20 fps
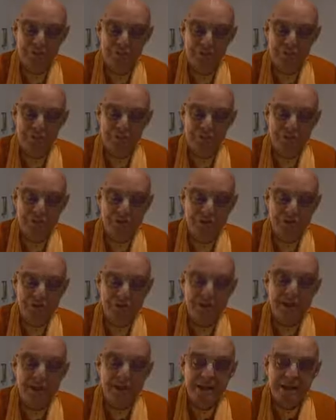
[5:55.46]
and
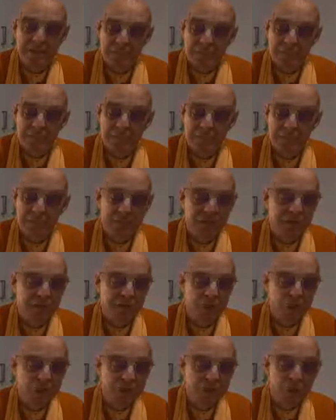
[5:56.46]
misleading them
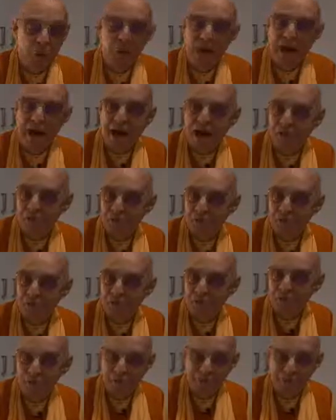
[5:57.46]
to his own house,